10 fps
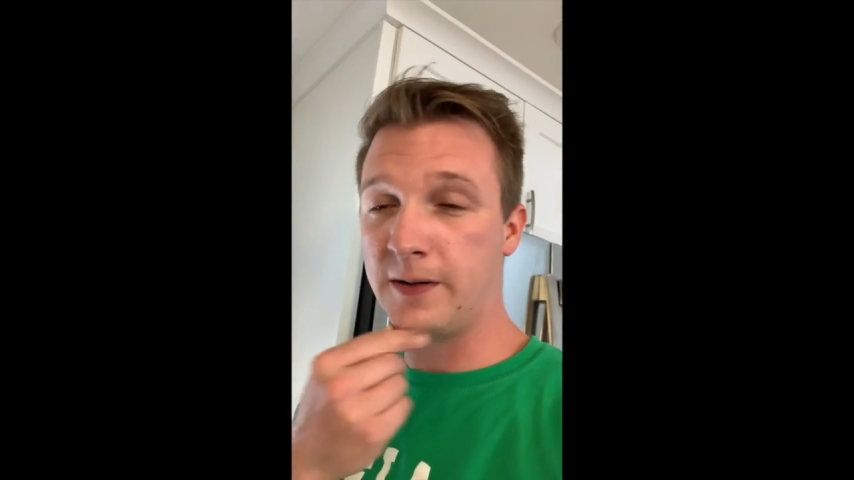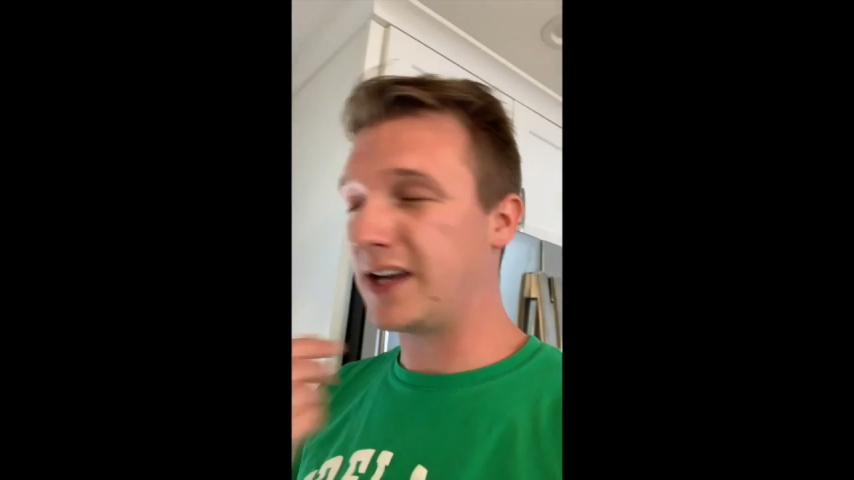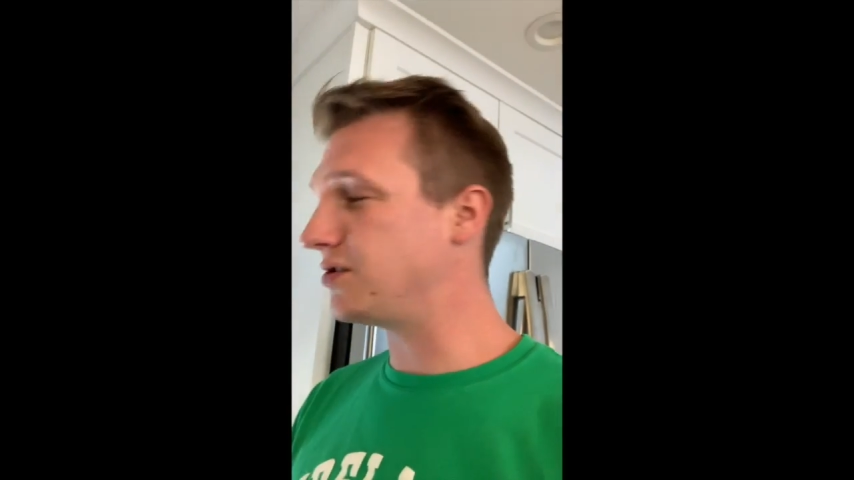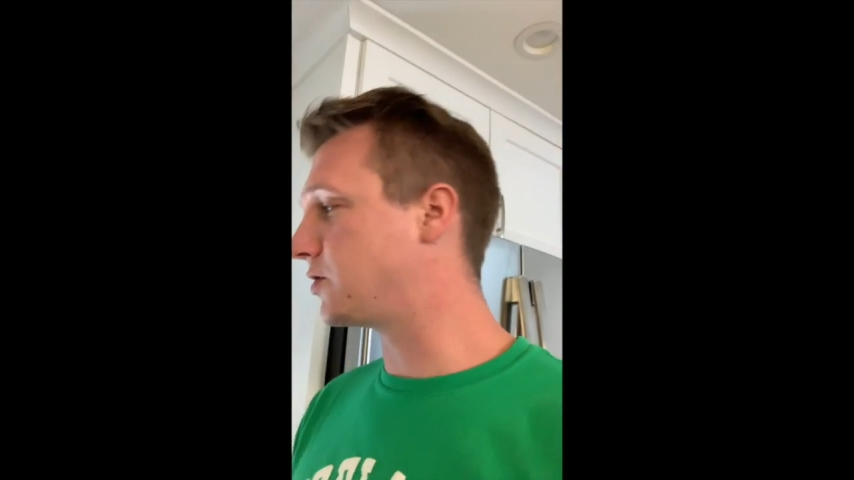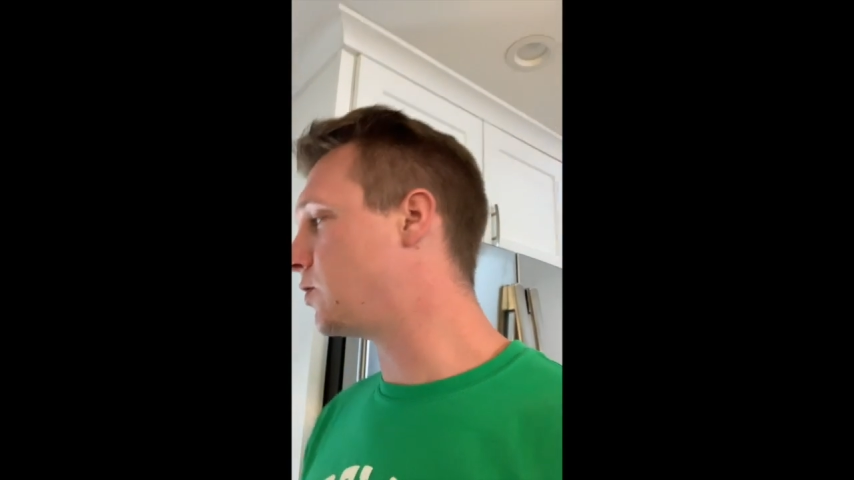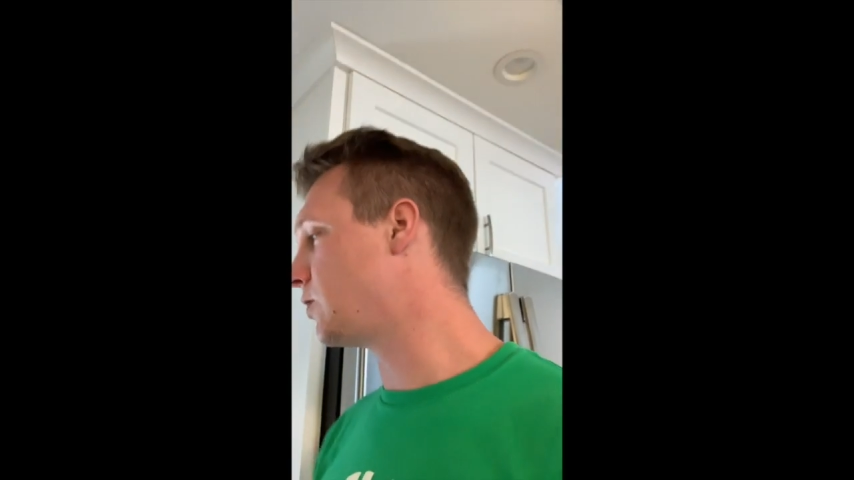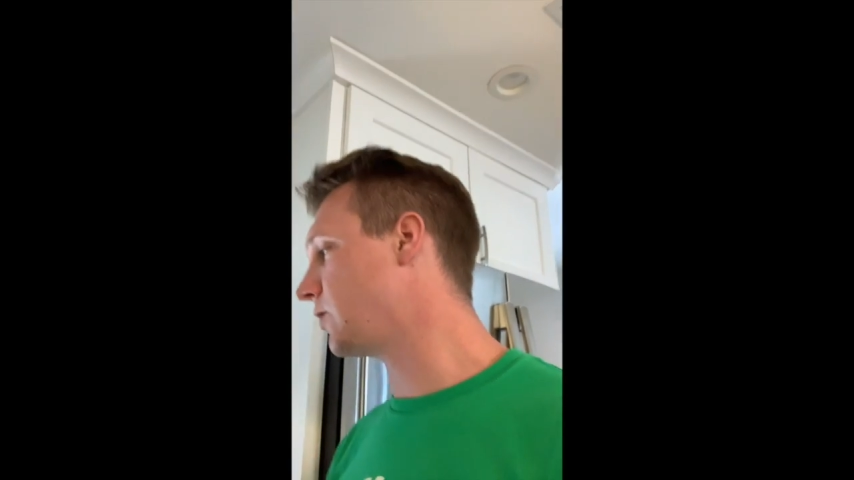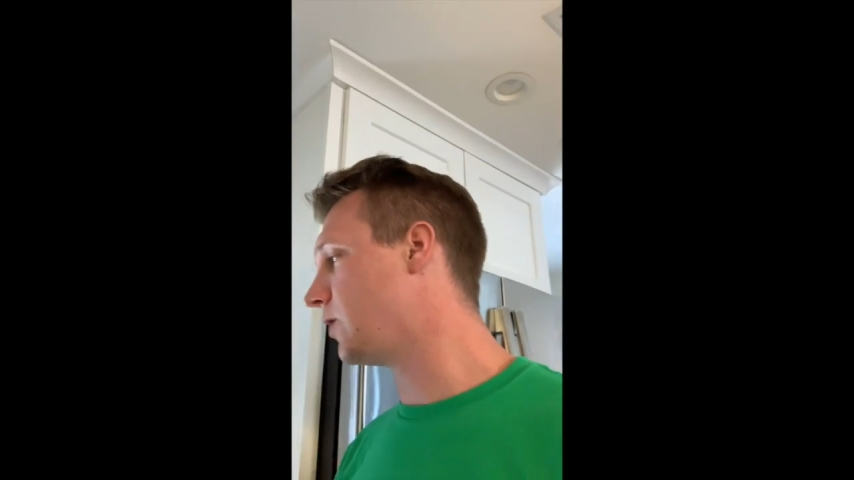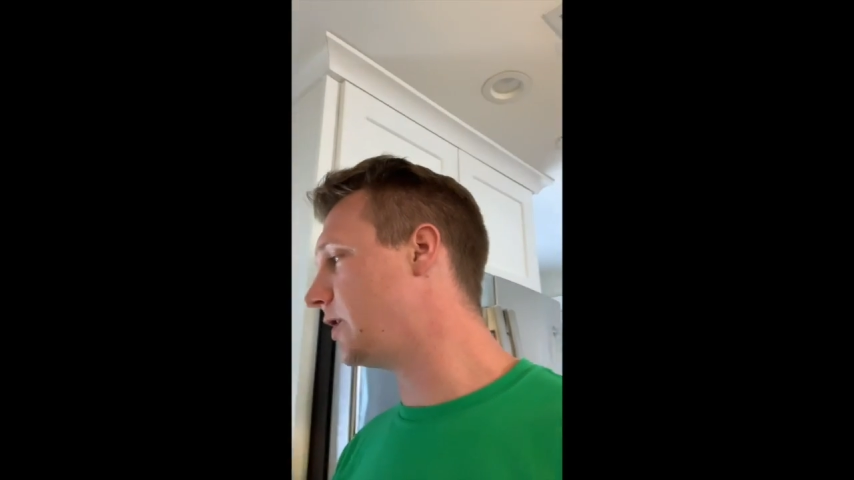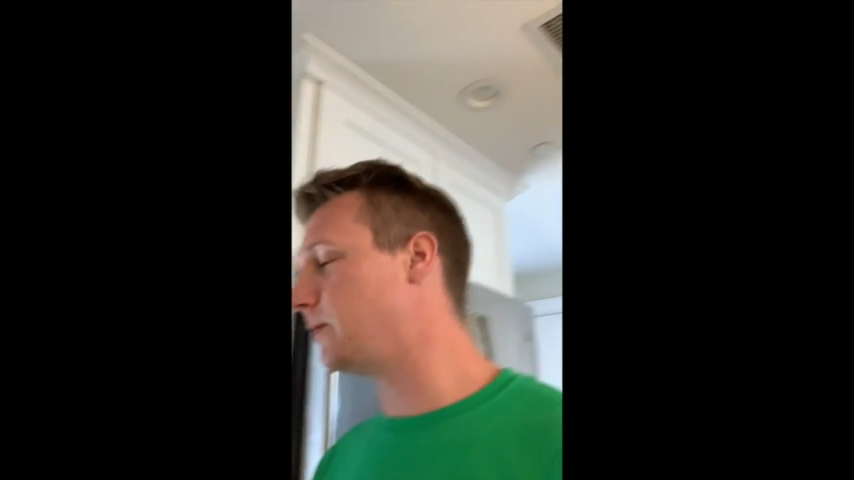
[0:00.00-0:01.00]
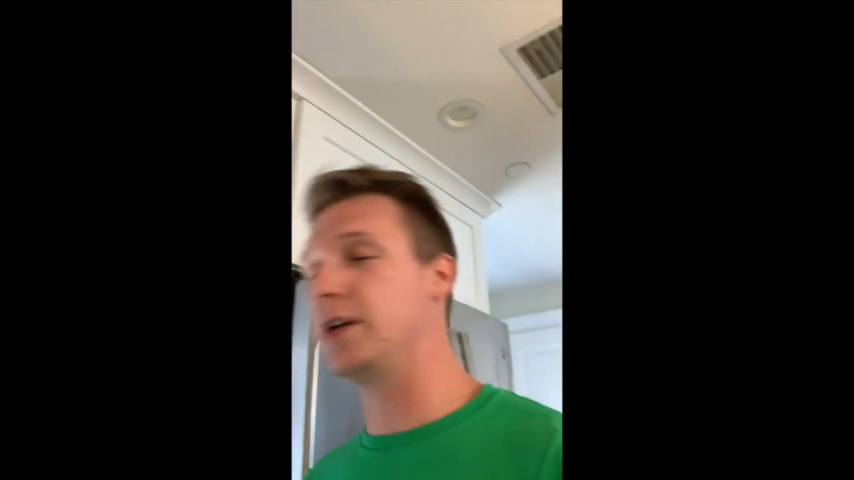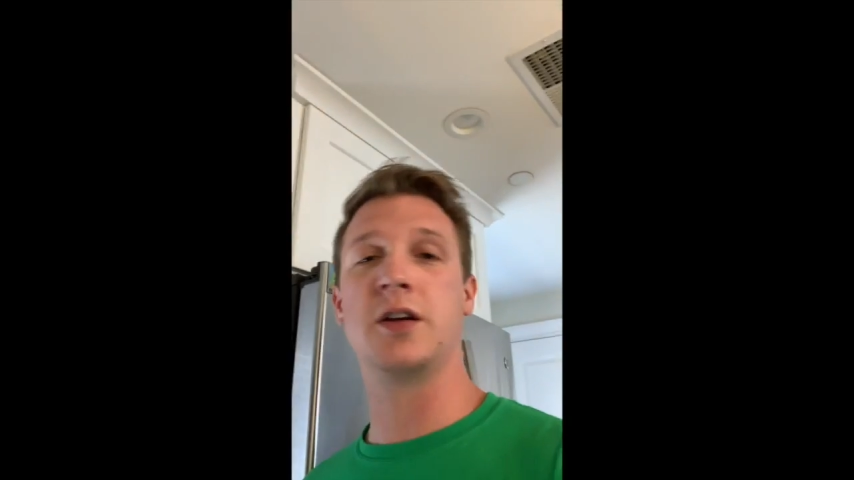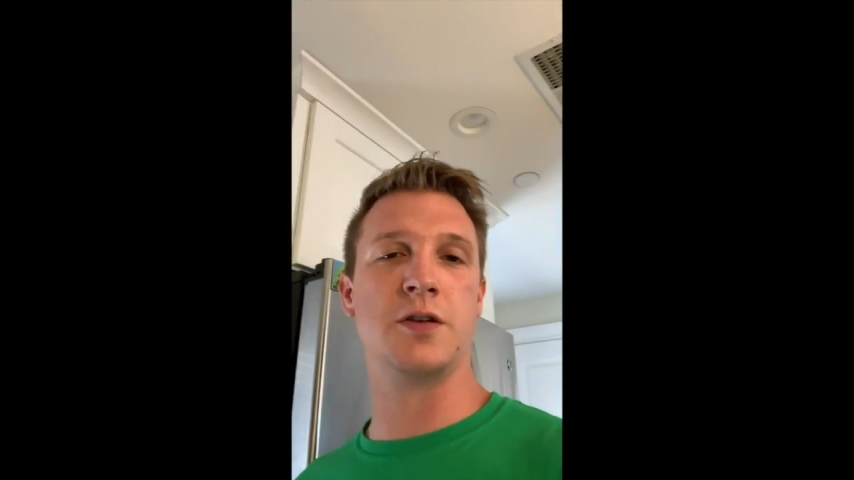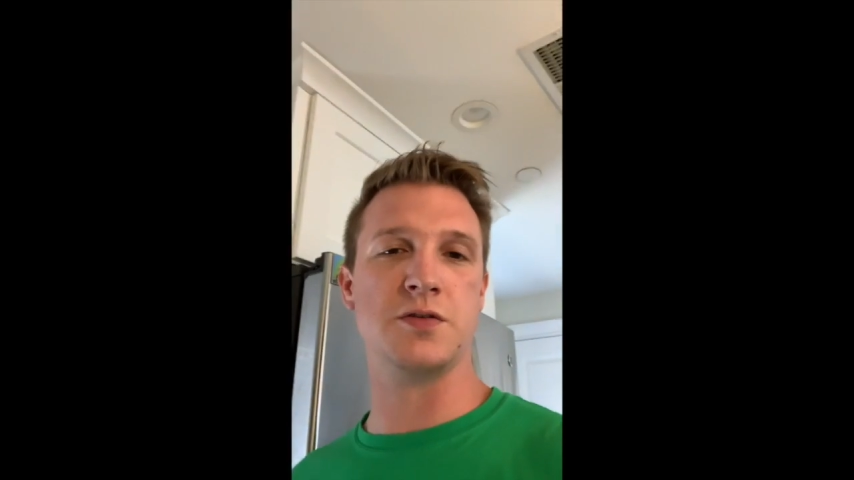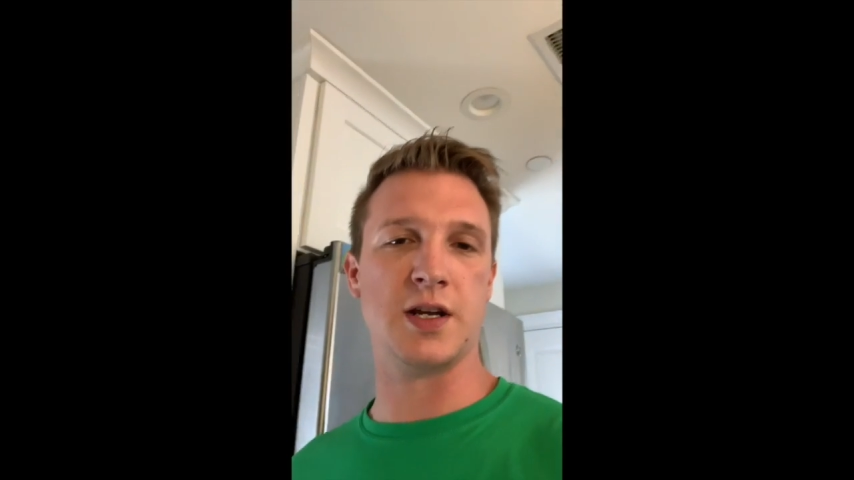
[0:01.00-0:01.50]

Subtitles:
I use corn oil, but you can use